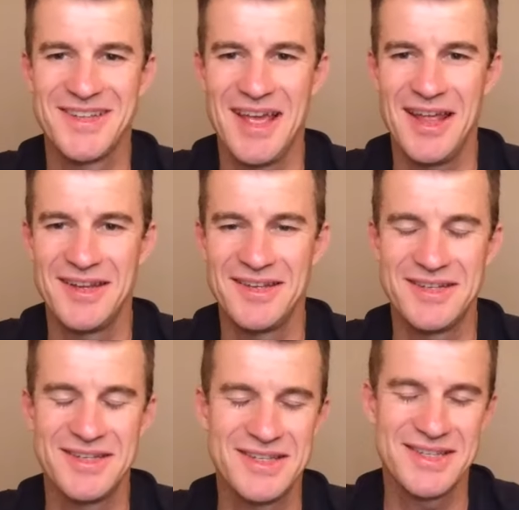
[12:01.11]
And,
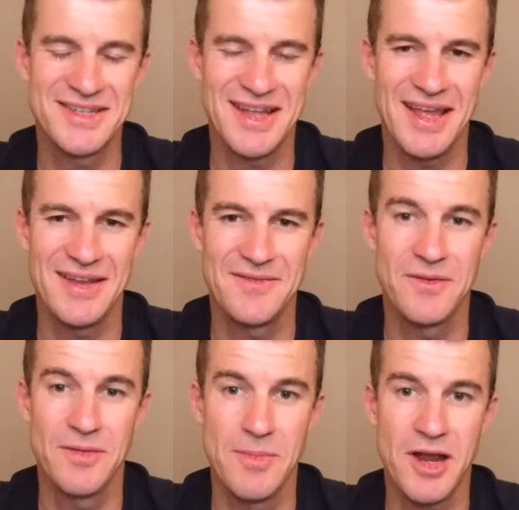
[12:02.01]
and
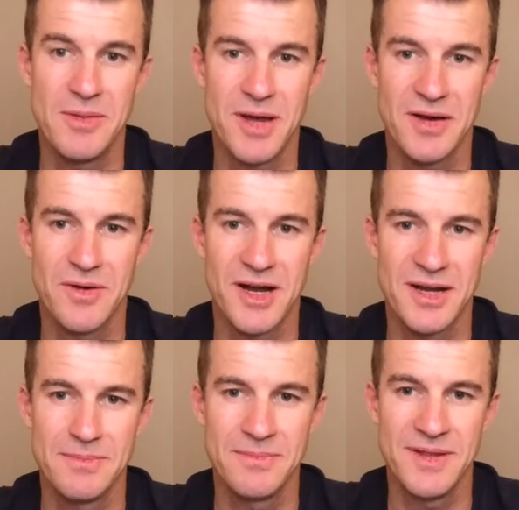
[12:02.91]
from the motorbike
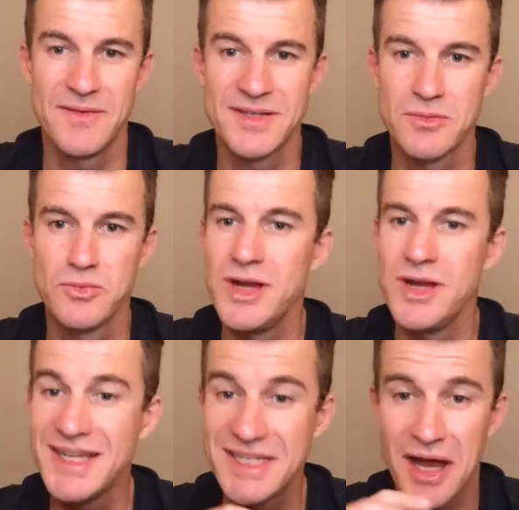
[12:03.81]
rider, if it's a
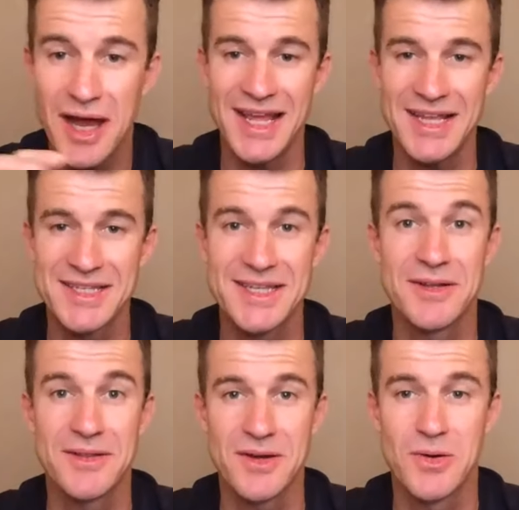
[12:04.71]
really tight exit
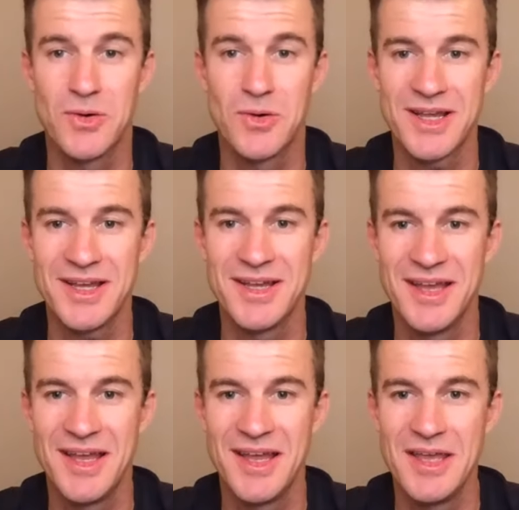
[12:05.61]
on the corner,
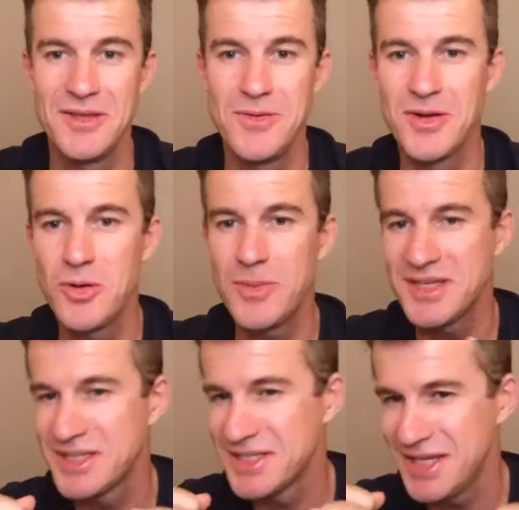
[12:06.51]
you can
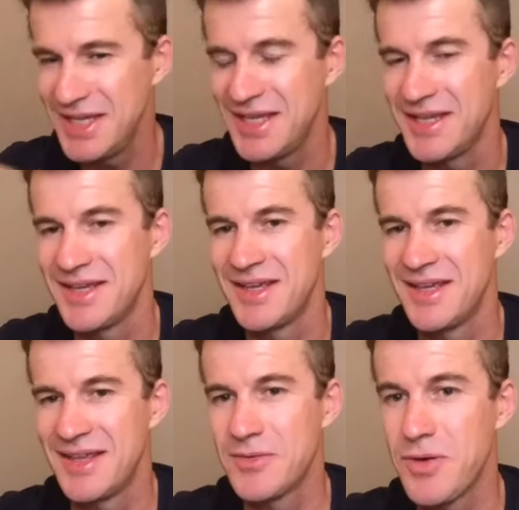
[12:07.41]
almost see
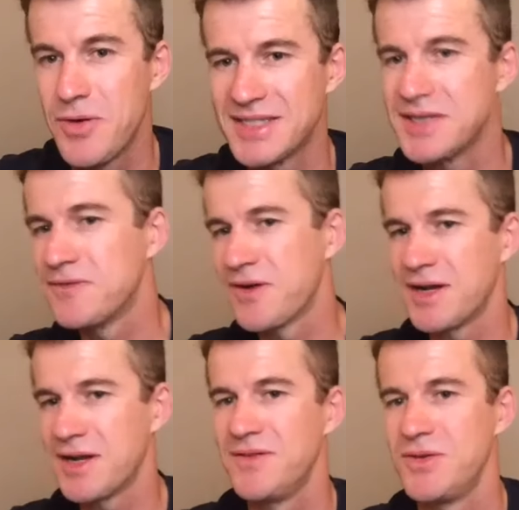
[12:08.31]
the riders in front
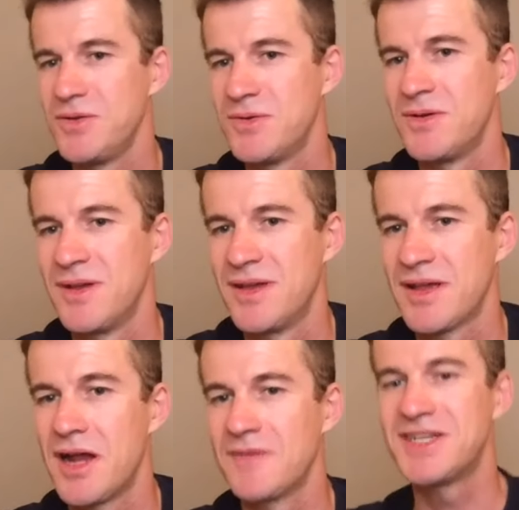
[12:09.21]
of you
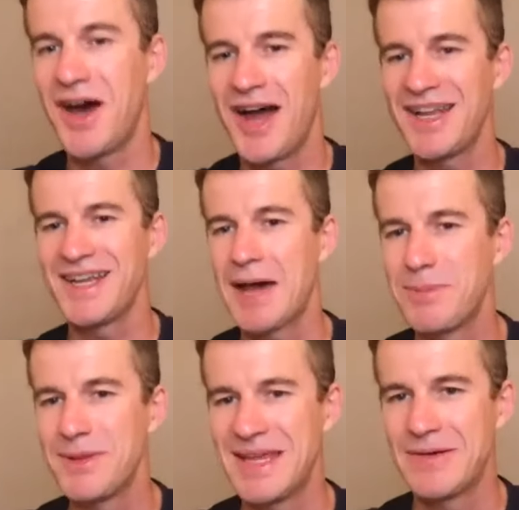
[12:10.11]
kind of tightening up
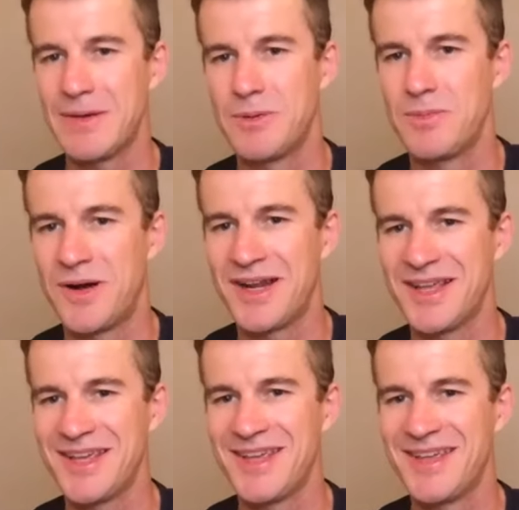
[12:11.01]
in their upper body